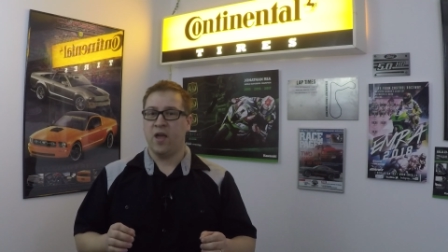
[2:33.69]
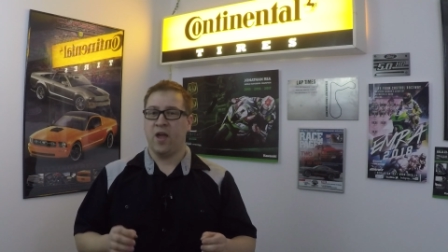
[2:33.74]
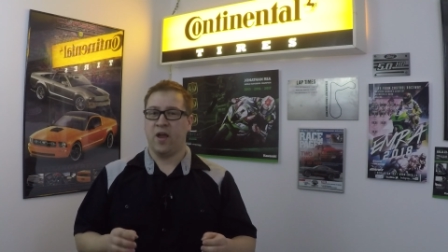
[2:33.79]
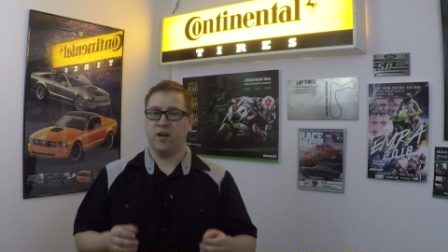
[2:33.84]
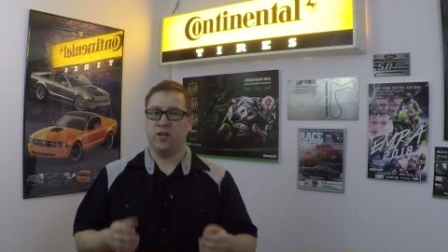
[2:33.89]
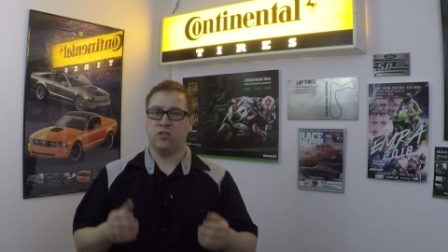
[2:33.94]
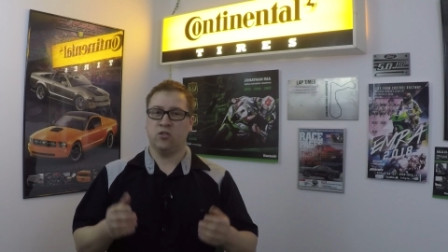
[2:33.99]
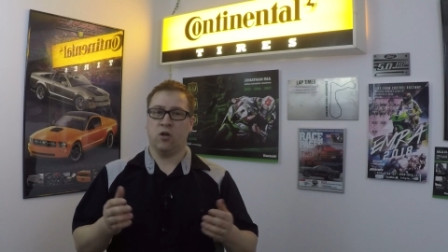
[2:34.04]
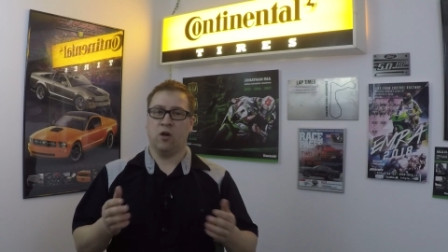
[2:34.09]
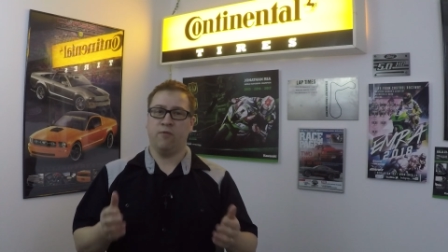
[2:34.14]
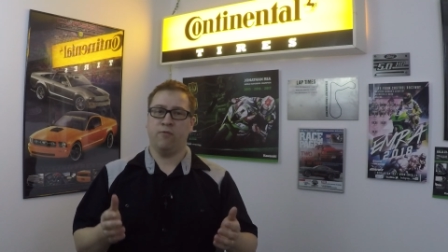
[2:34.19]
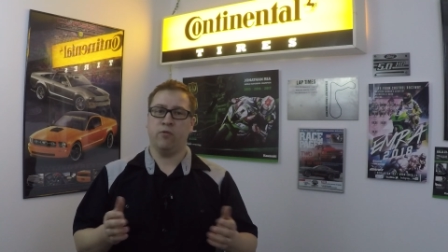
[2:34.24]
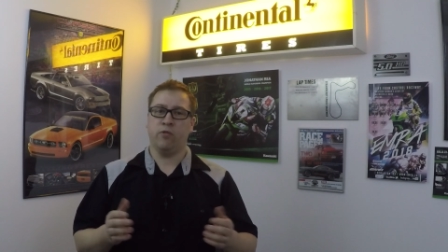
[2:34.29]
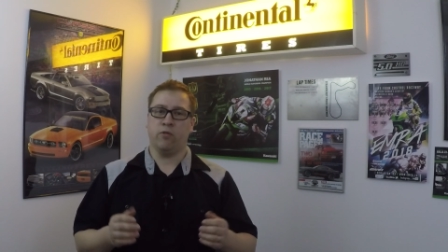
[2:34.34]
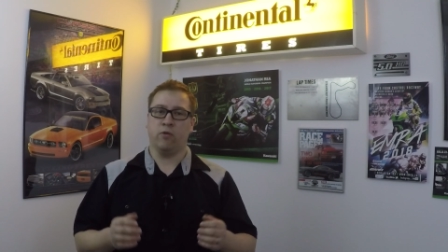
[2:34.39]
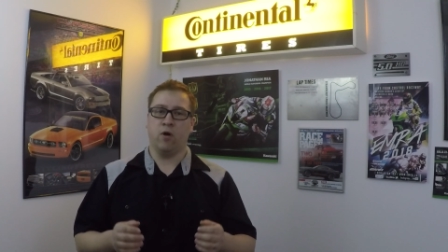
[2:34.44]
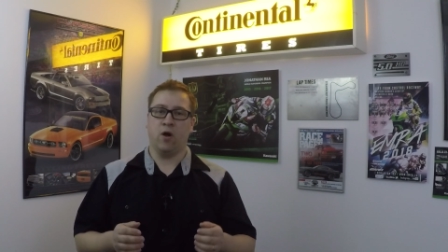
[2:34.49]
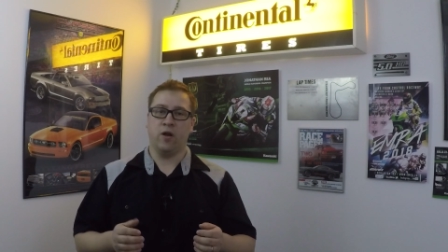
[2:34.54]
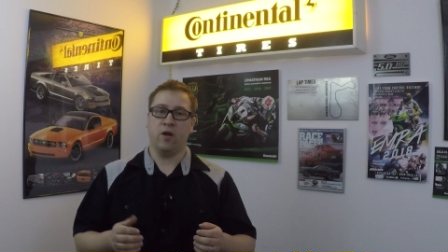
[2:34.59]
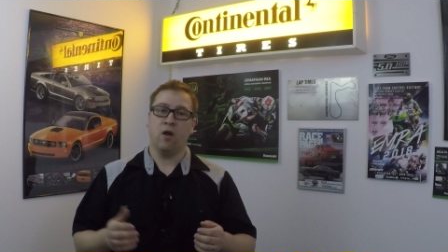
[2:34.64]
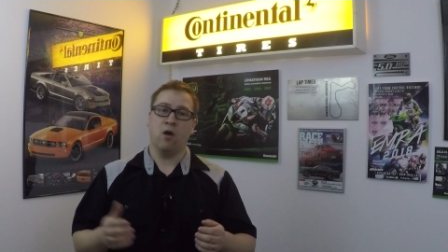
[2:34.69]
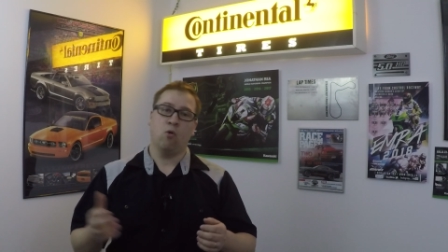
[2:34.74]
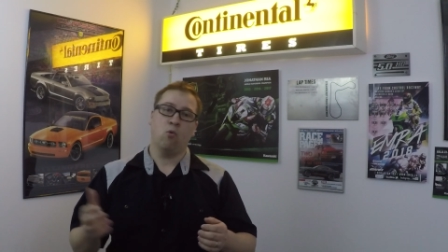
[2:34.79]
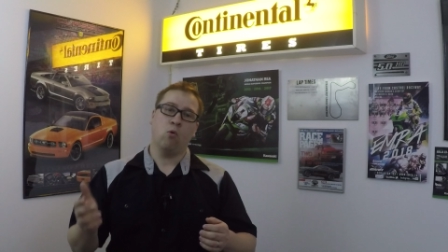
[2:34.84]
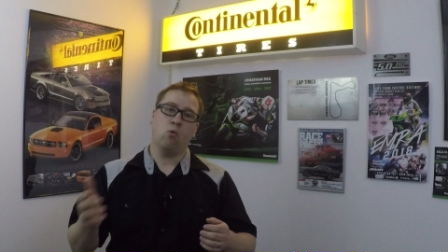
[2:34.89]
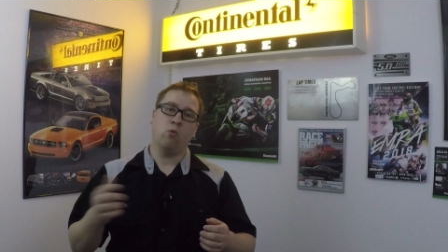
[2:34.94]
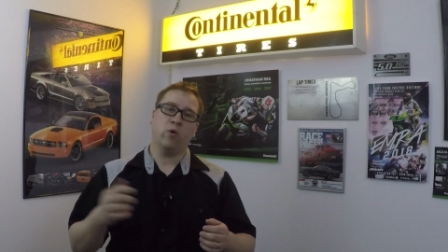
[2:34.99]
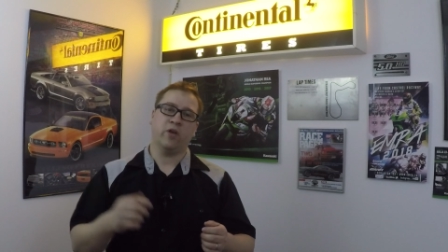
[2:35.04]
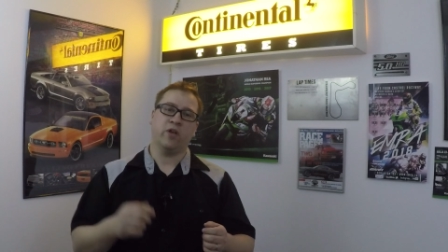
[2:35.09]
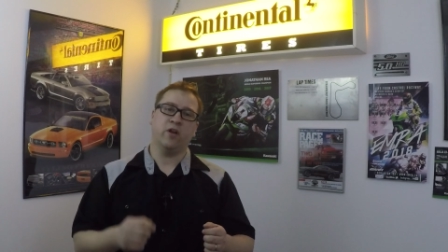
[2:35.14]
And it's often thought,
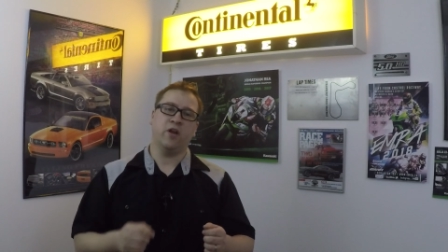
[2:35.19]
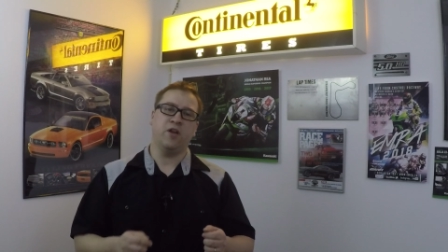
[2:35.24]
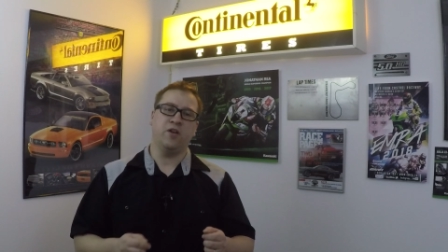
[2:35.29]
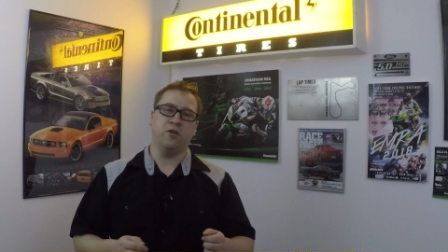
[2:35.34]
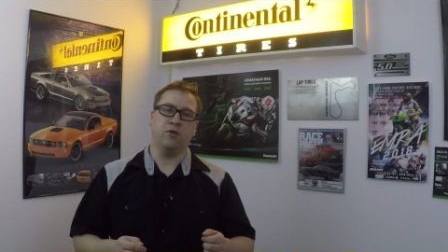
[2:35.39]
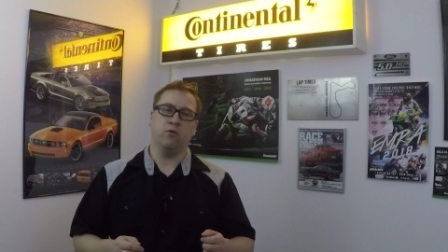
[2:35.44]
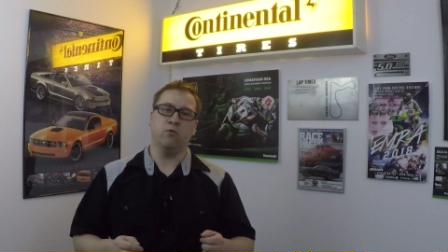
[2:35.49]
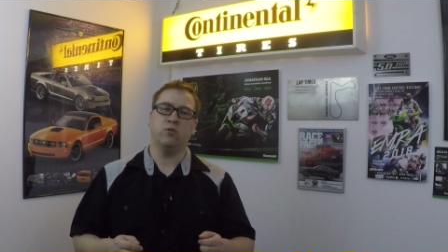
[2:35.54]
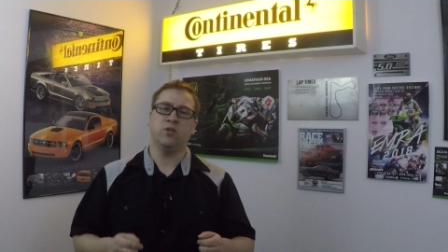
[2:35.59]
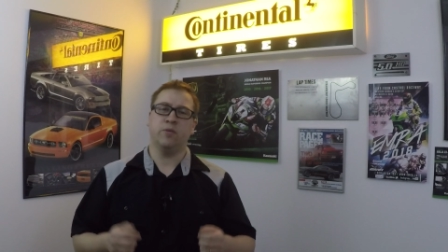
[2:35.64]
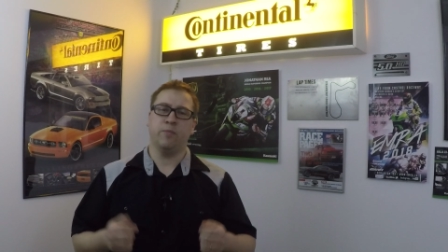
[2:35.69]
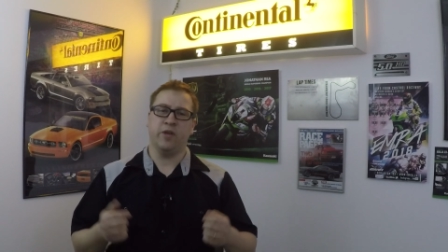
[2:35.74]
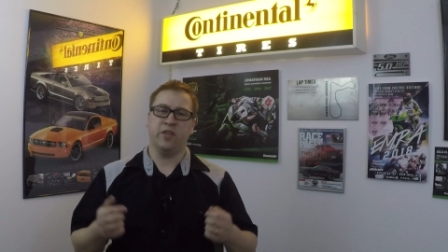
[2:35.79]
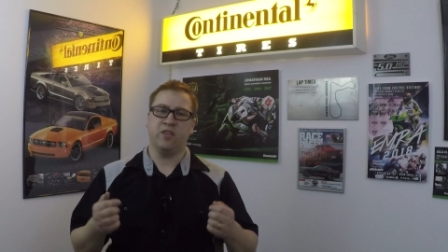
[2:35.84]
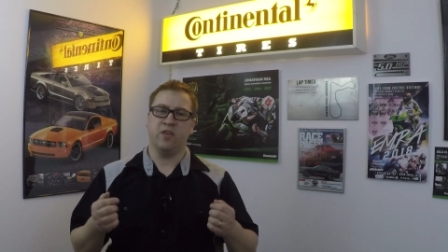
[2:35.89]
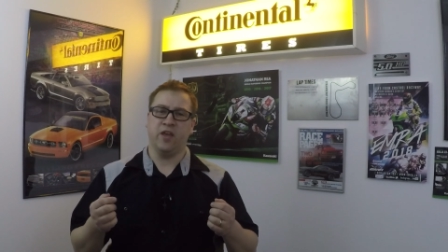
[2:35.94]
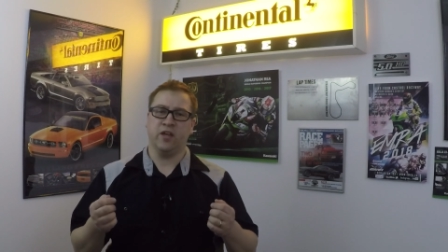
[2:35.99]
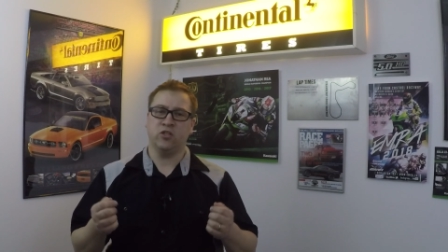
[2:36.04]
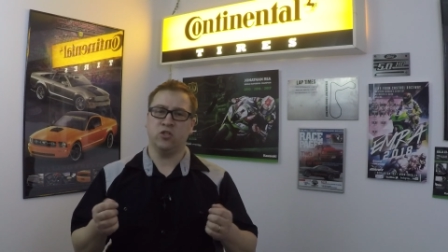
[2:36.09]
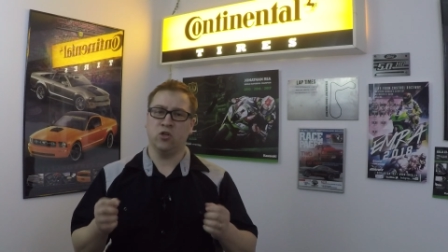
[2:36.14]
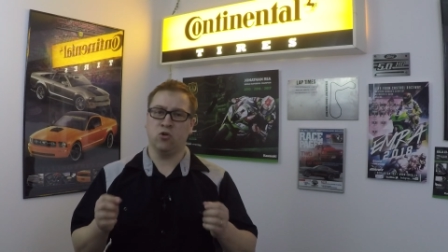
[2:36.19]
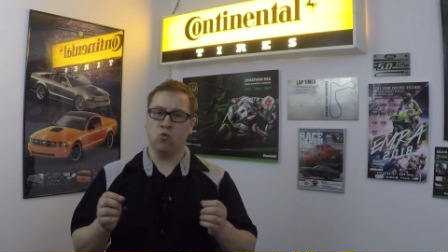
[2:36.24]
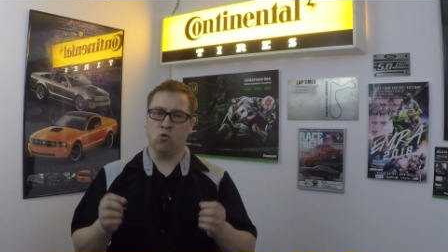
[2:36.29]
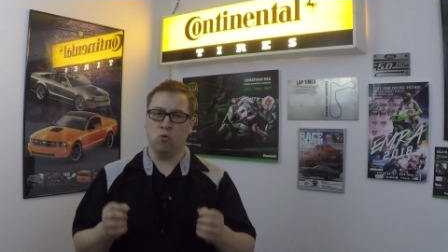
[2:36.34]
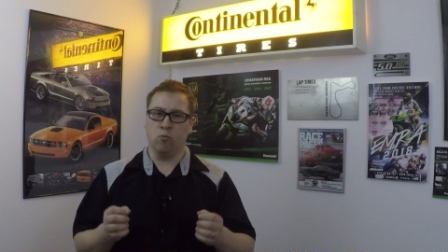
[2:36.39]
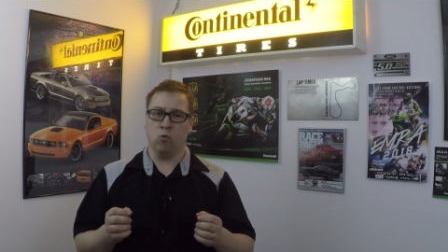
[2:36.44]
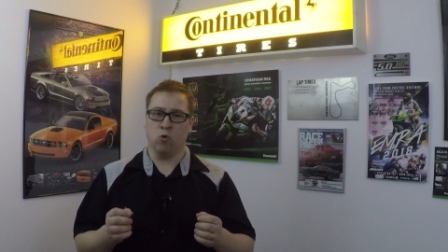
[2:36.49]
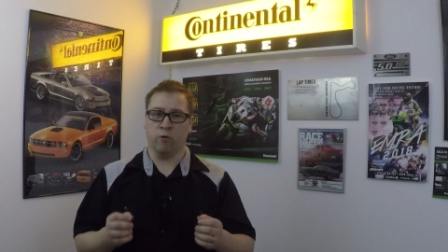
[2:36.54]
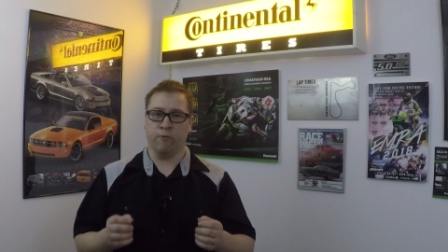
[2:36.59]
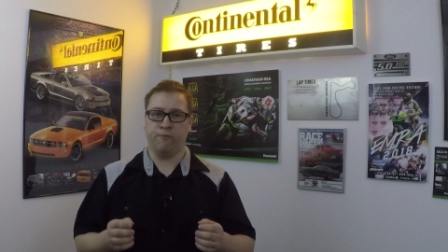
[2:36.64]
well, what can I do to make the engine
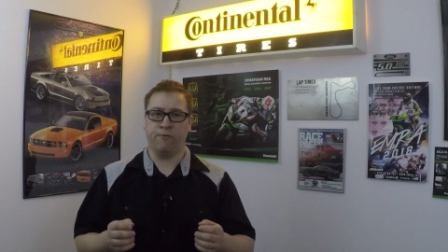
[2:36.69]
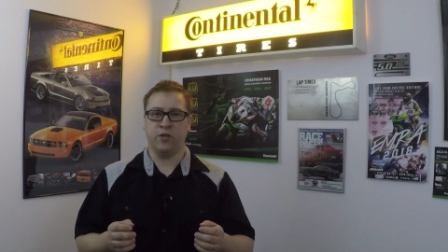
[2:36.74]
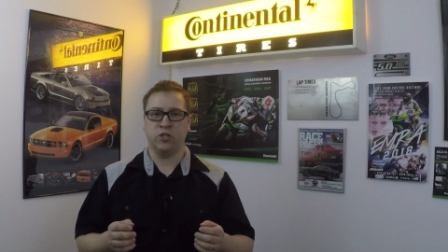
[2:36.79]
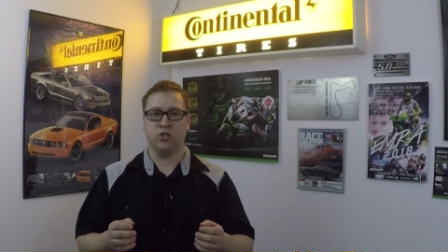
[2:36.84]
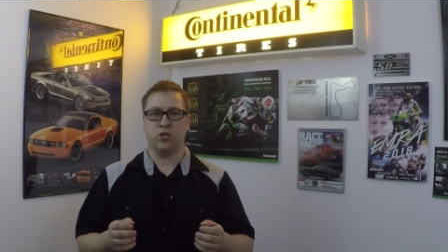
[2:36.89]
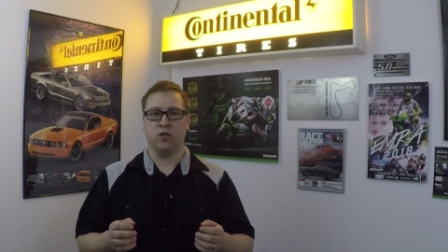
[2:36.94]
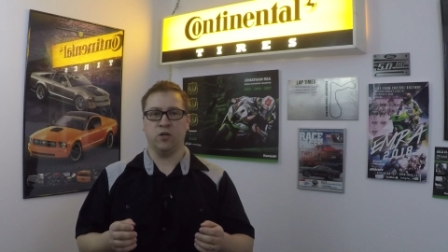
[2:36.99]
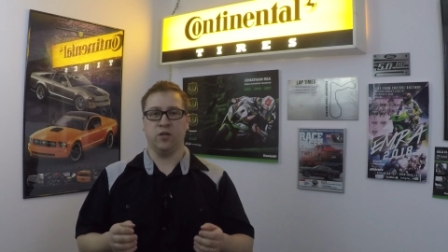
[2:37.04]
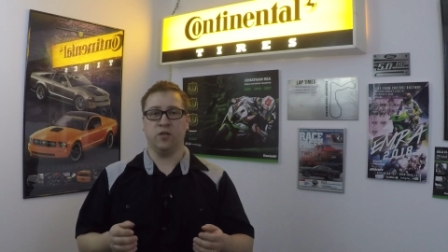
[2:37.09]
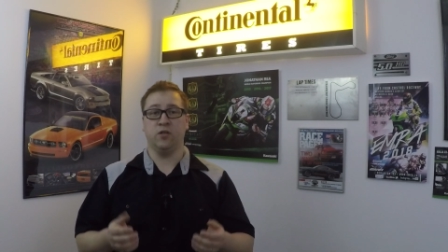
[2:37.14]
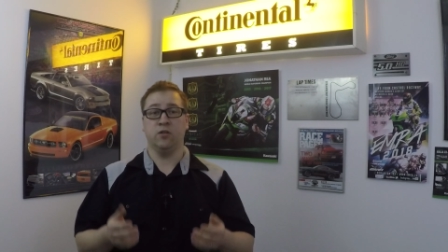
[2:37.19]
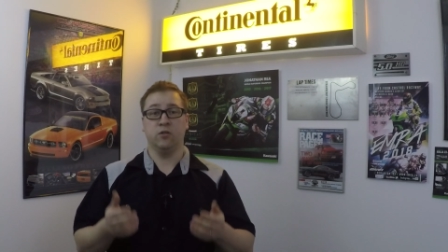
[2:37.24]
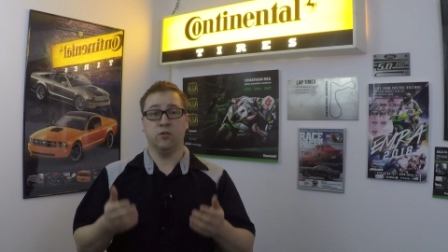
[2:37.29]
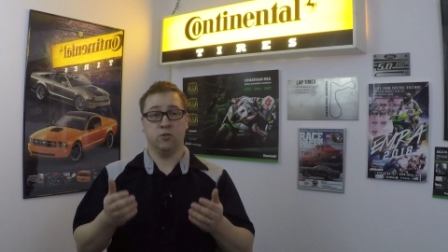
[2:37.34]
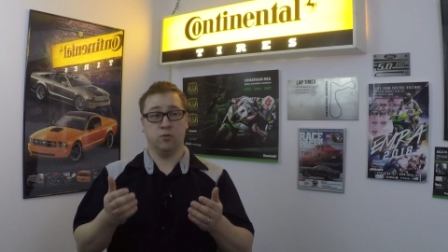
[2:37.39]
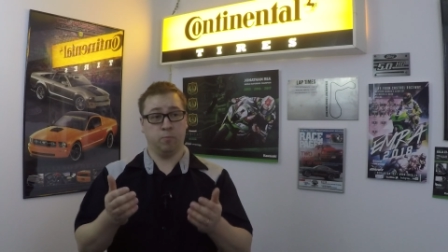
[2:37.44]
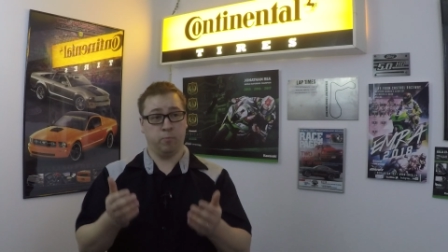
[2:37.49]
cool more efficiently?